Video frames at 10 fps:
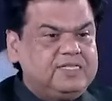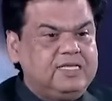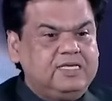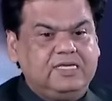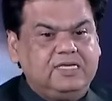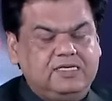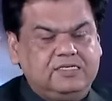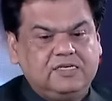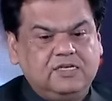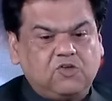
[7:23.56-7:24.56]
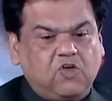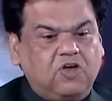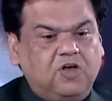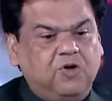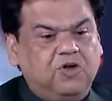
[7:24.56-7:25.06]
thinking is talk
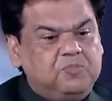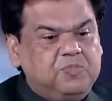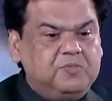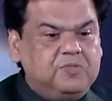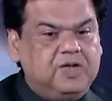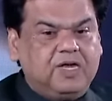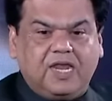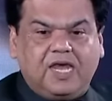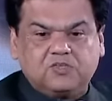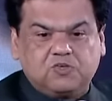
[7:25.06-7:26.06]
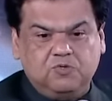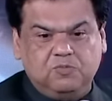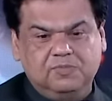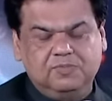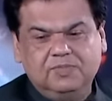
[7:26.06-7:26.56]
about minimum a
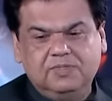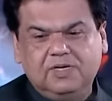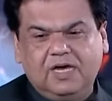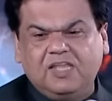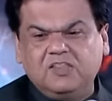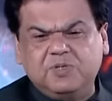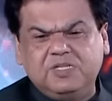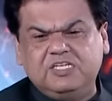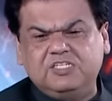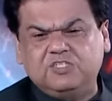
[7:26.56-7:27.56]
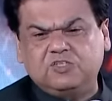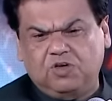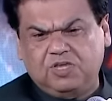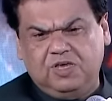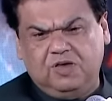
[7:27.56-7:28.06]
classroom, Andhra Pradesh is
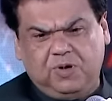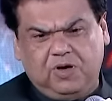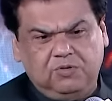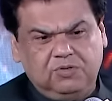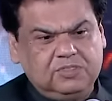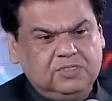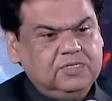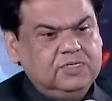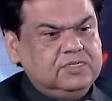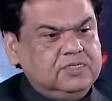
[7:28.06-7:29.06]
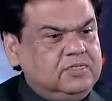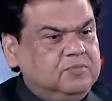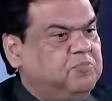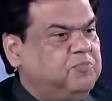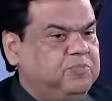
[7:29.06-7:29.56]
talking about the
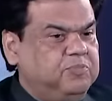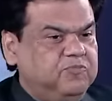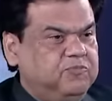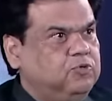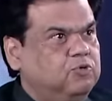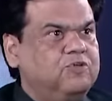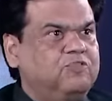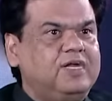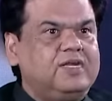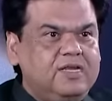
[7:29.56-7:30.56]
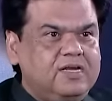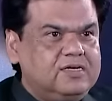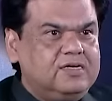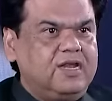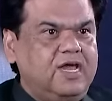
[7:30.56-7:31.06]
good
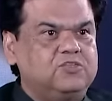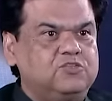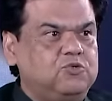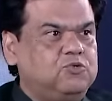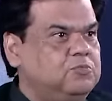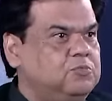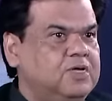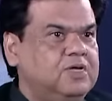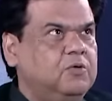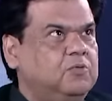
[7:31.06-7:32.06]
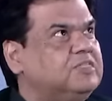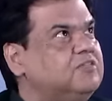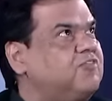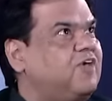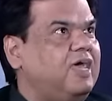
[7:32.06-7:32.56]
ventilated classroom, with,
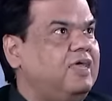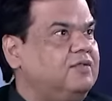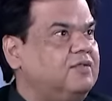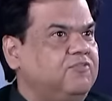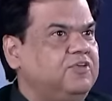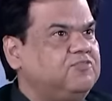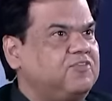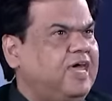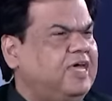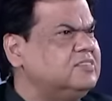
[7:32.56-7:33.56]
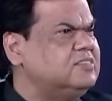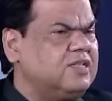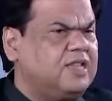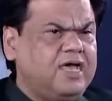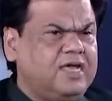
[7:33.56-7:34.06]
fine, uh, with fans,
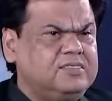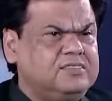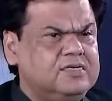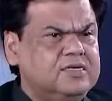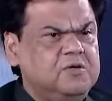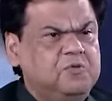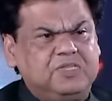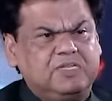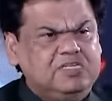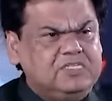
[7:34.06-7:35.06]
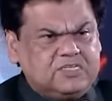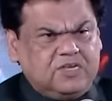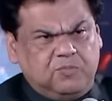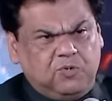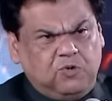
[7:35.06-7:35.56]
lights, with a digital
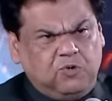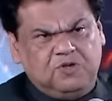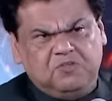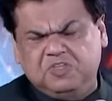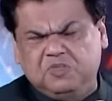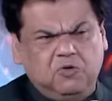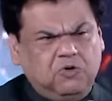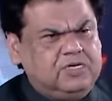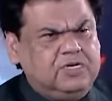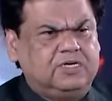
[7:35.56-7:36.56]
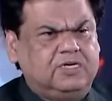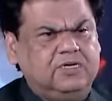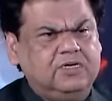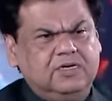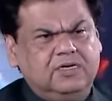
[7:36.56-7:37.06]
board, with good, uh,
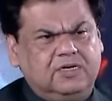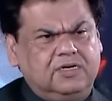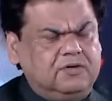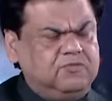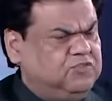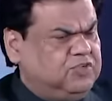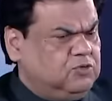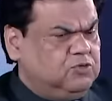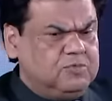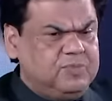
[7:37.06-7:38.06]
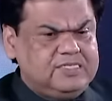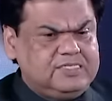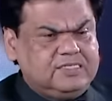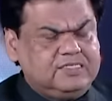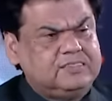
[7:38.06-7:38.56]
uh, with good
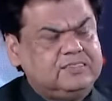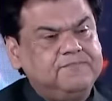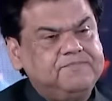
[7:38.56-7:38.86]
benches.